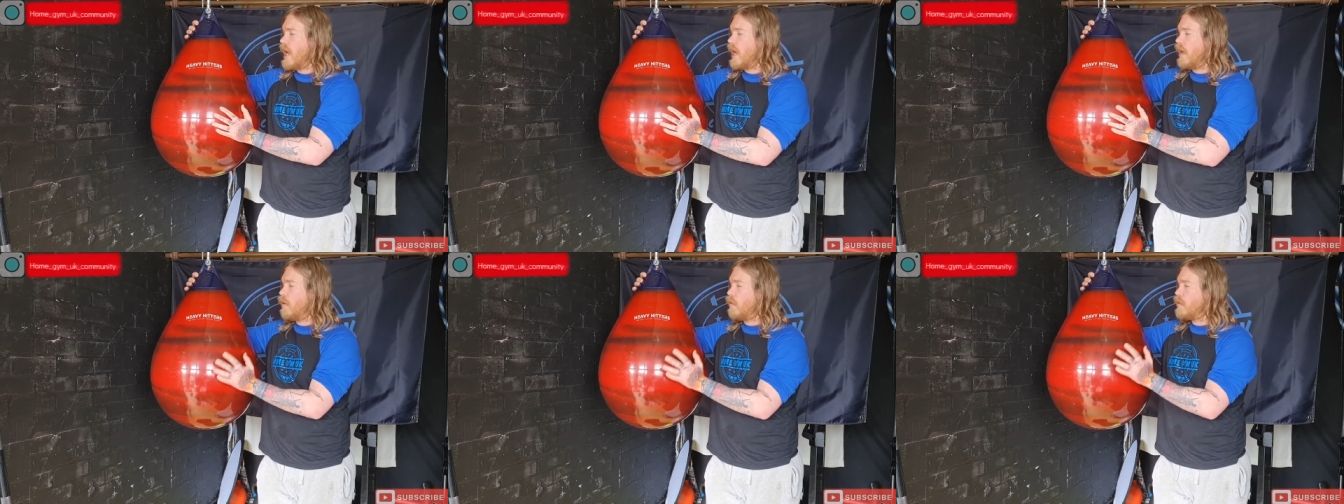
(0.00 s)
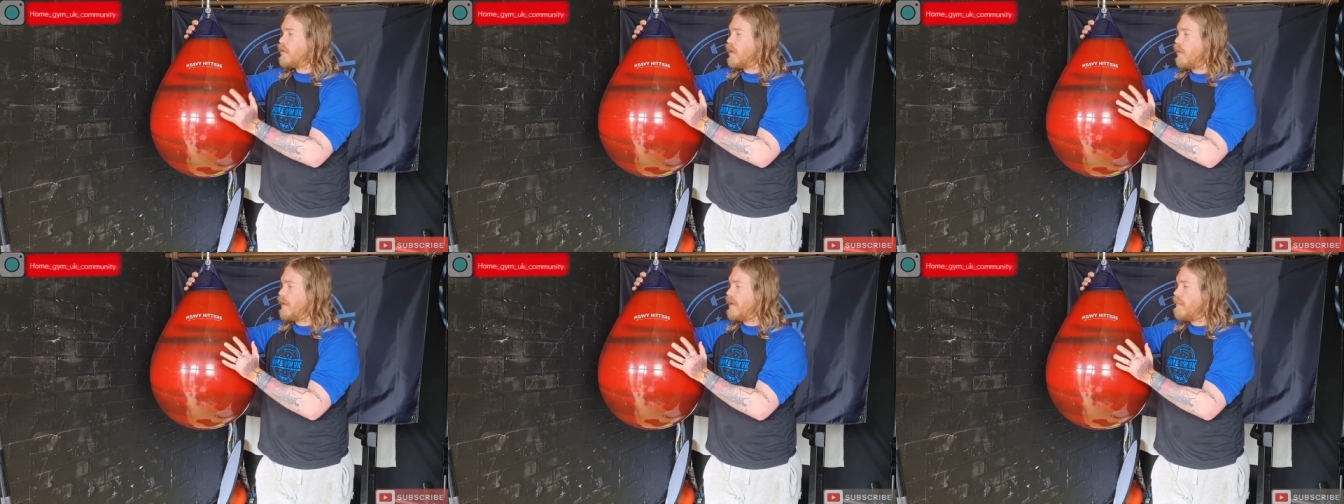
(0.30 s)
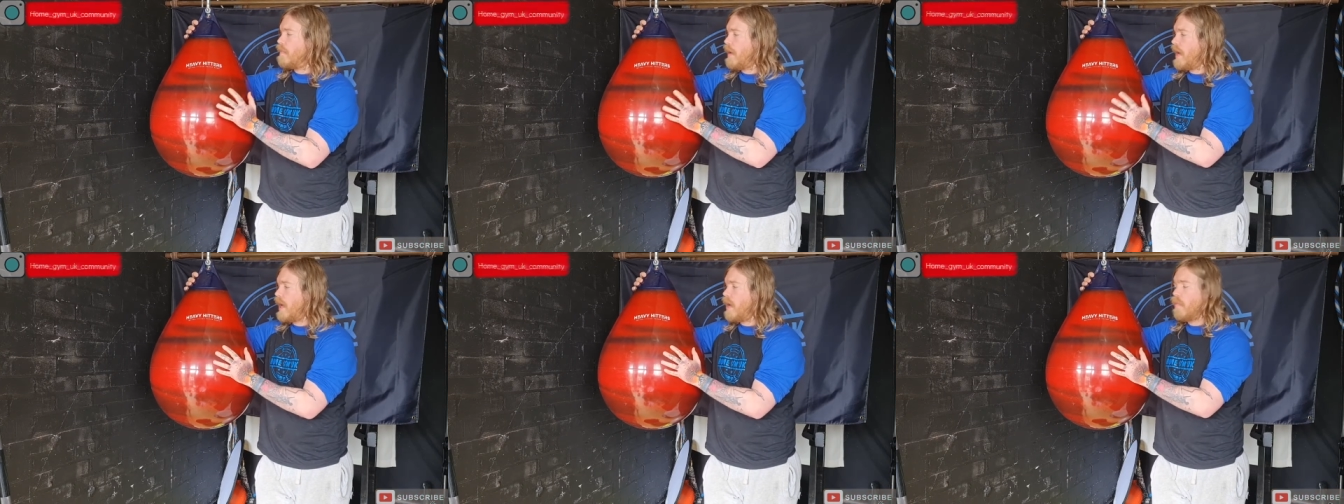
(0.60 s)
and also
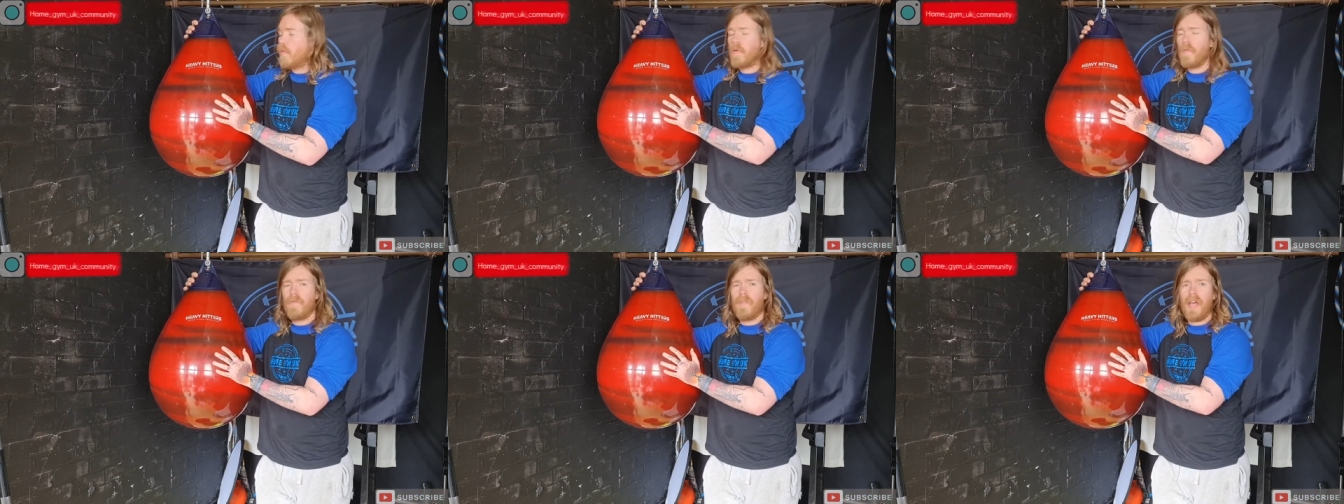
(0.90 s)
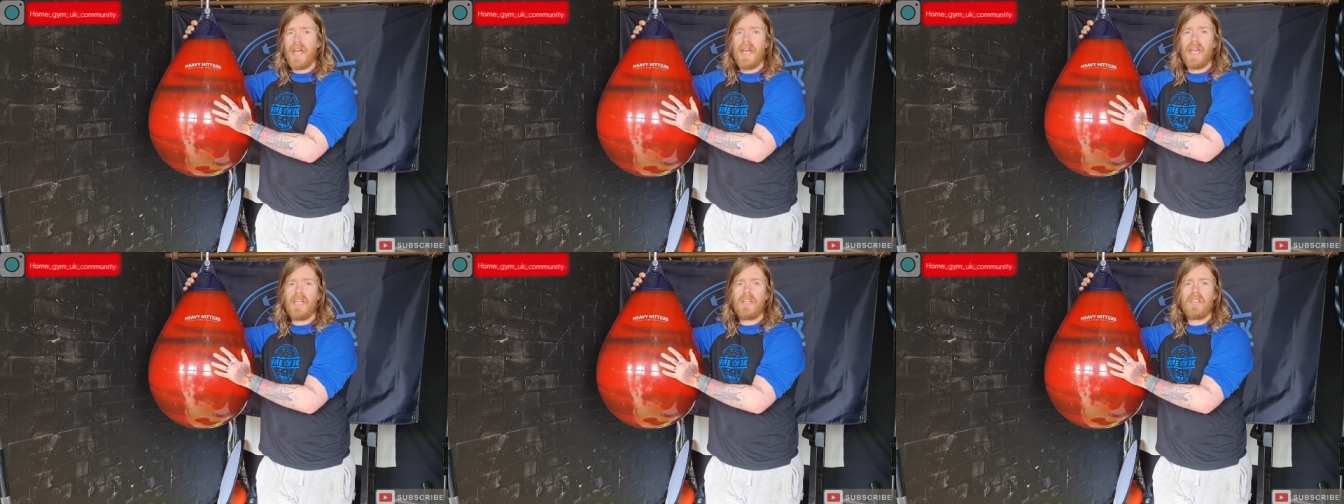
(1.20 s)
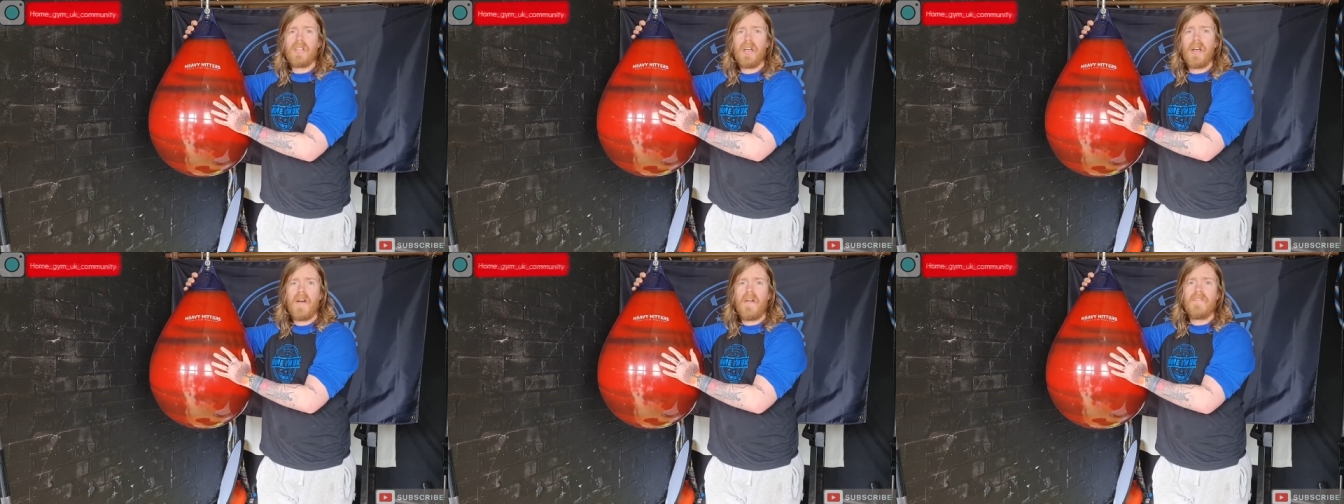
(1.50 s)
when you buy one of
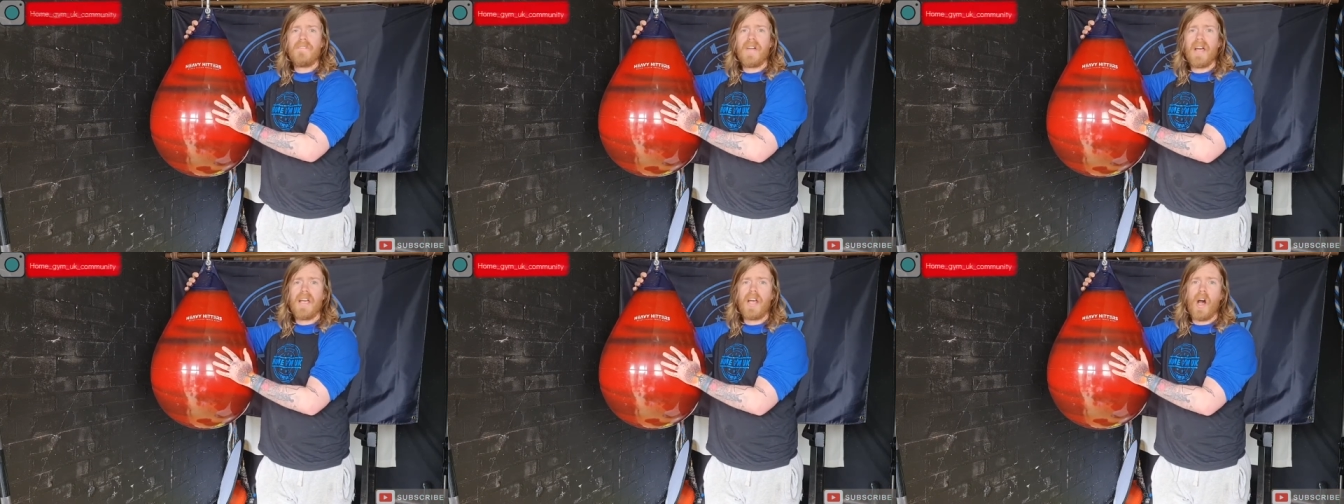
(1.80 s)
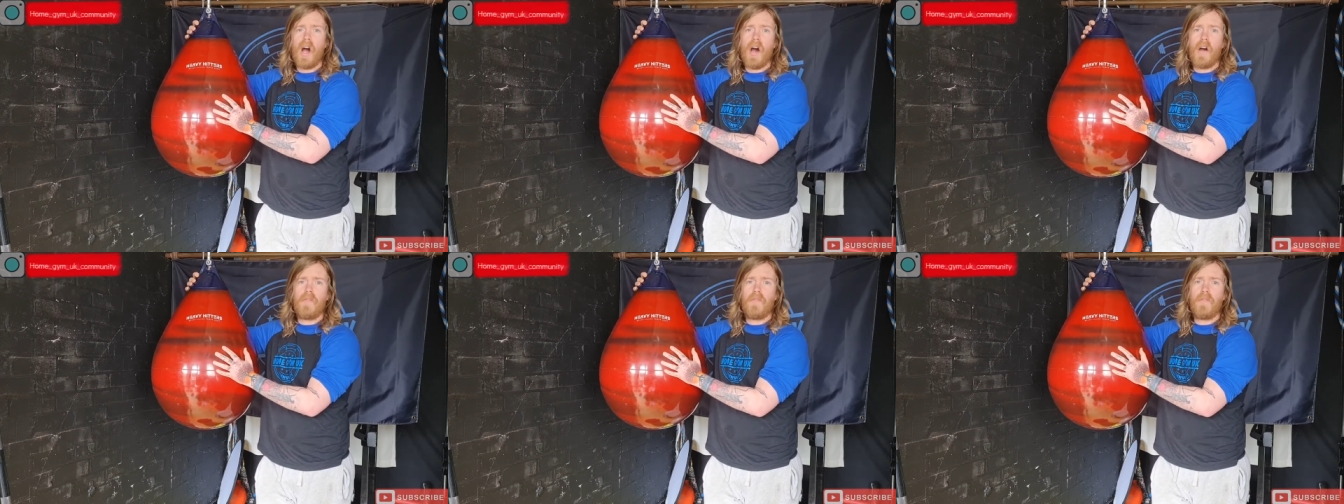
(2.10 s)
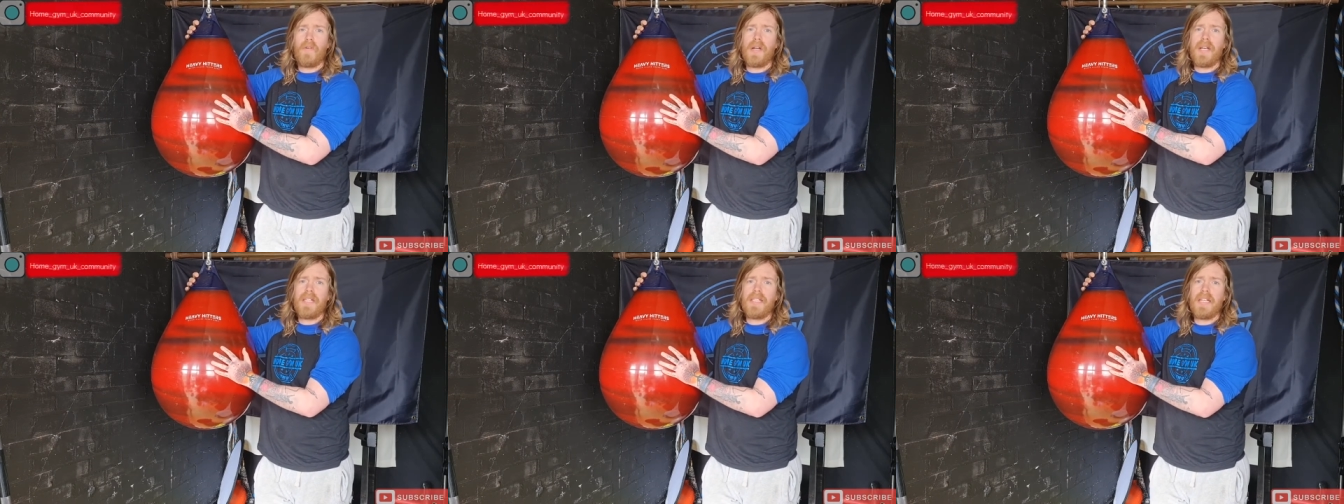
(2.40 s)
these, they are
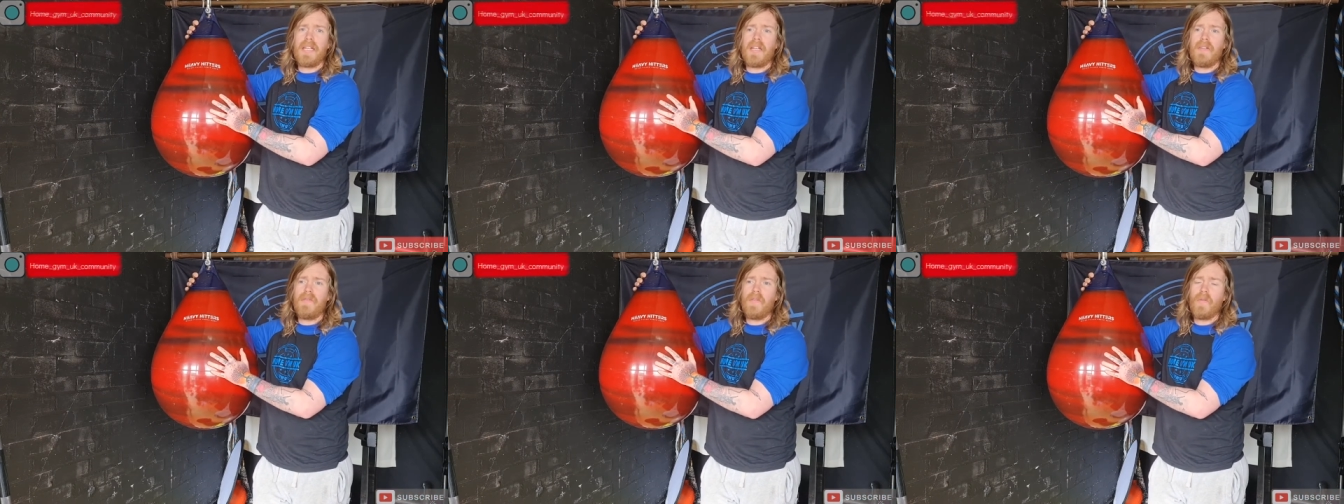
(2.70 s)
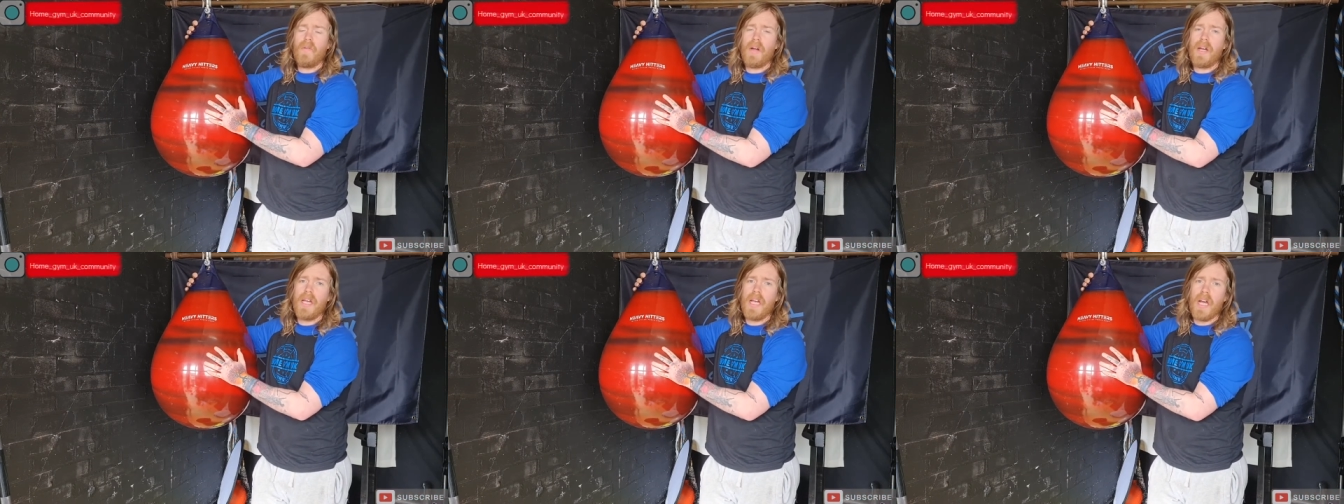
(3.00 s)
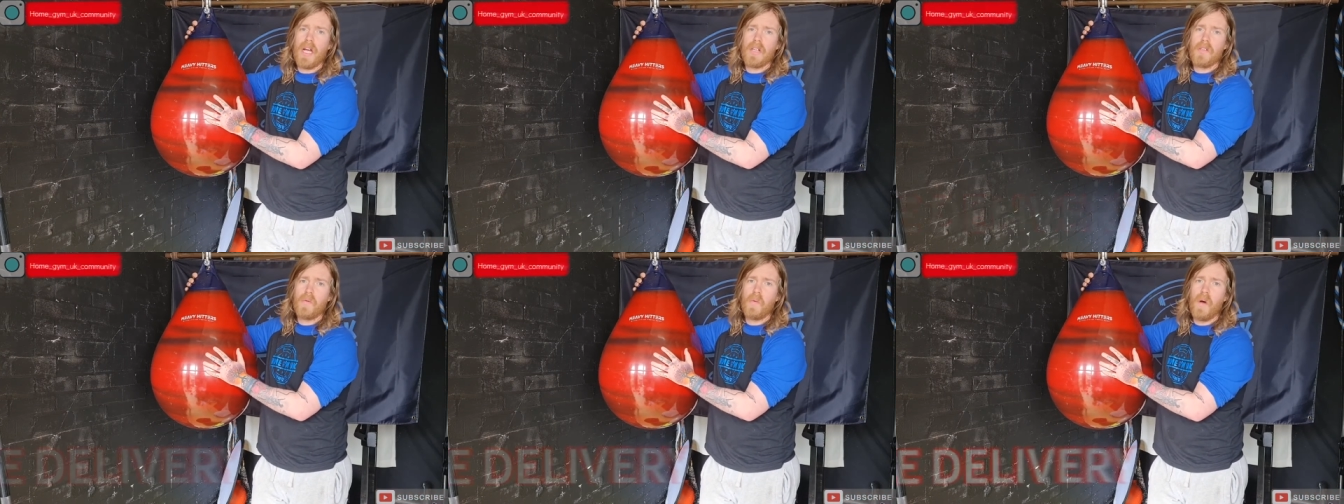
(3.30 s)
free
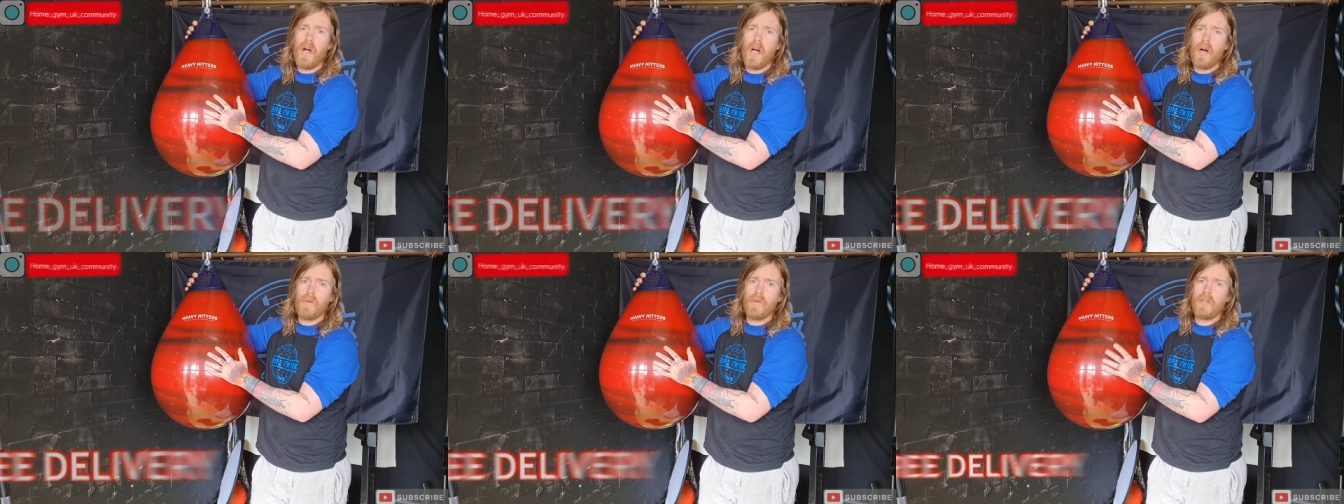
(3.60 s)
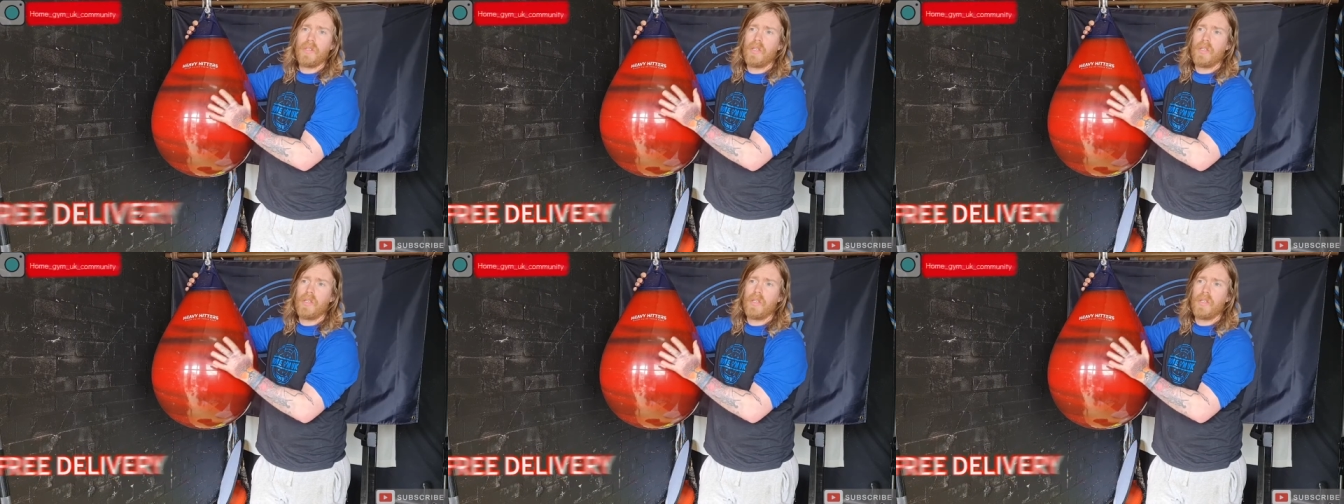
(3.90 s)
delivery as well,